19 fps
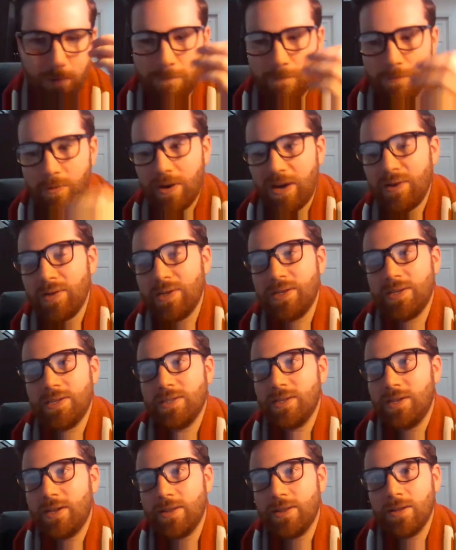Ferreira does
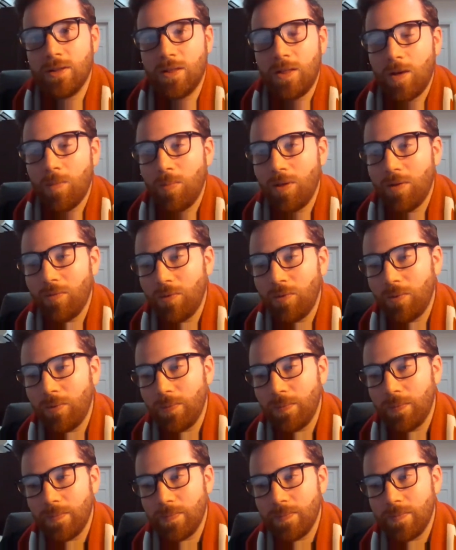it on the club level.
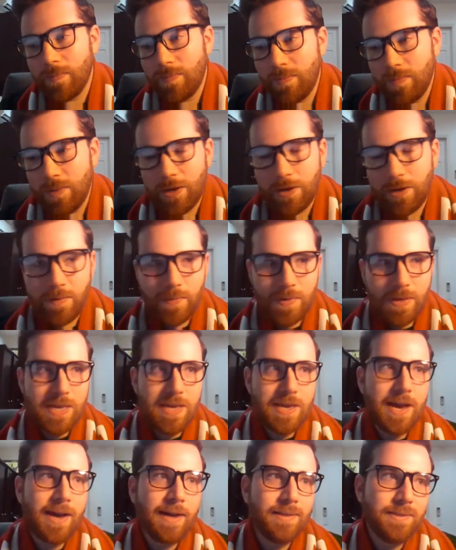You know,
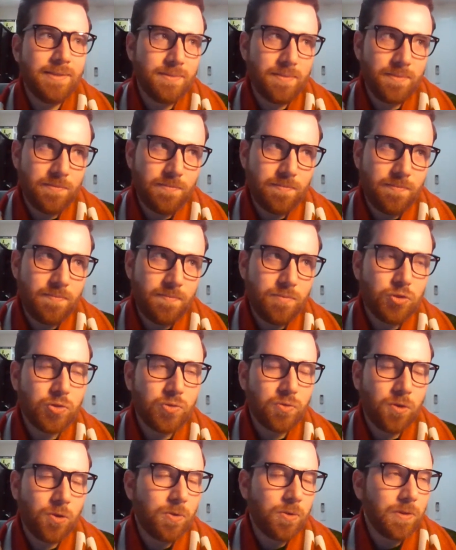he has
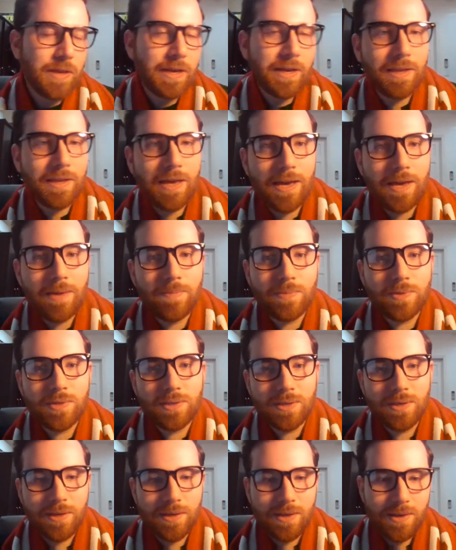struggled in
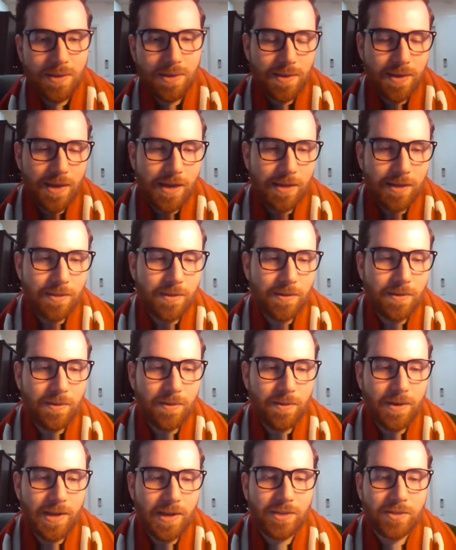games at
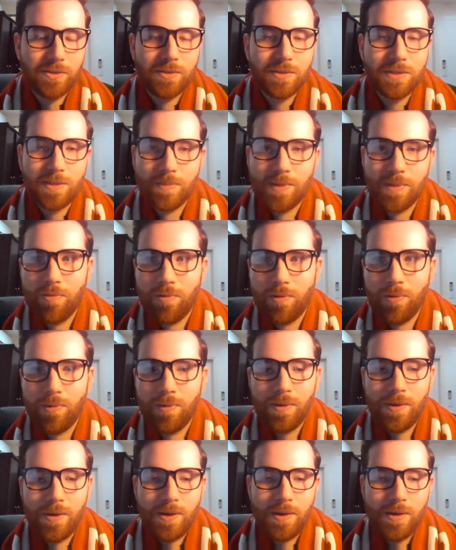the national team level,
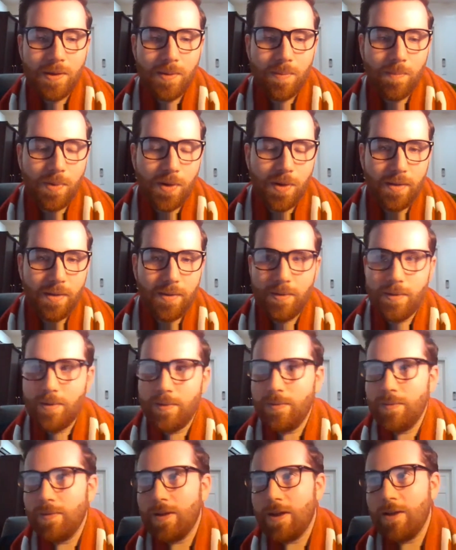but
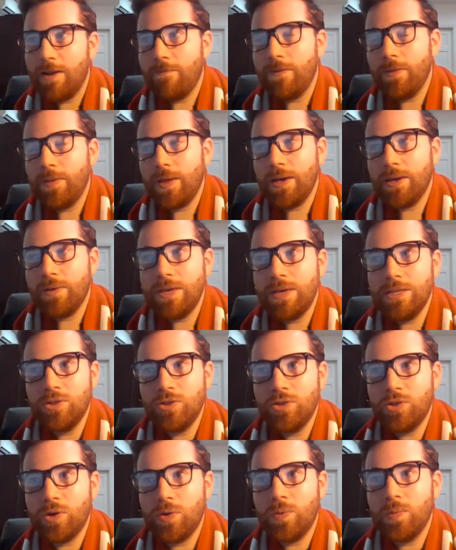I feel like he's
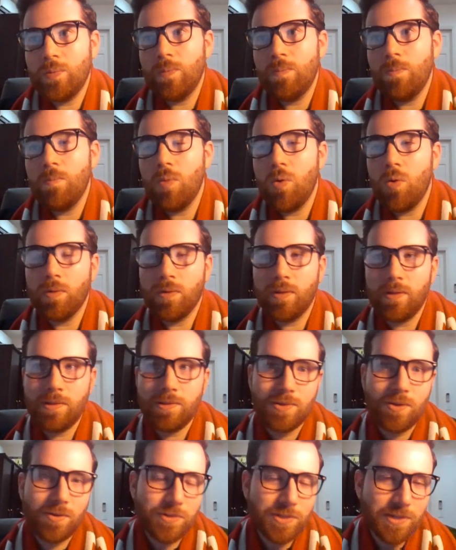shown more than
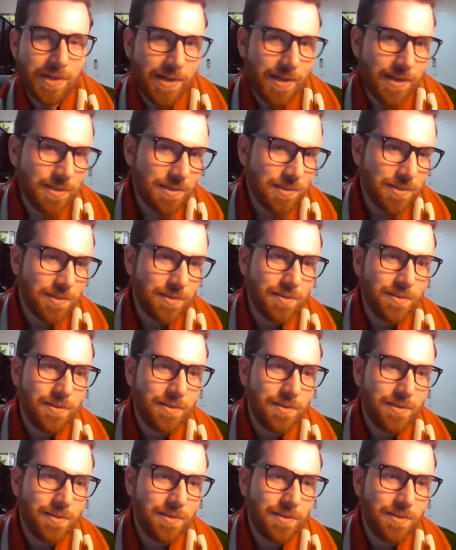Sargent has.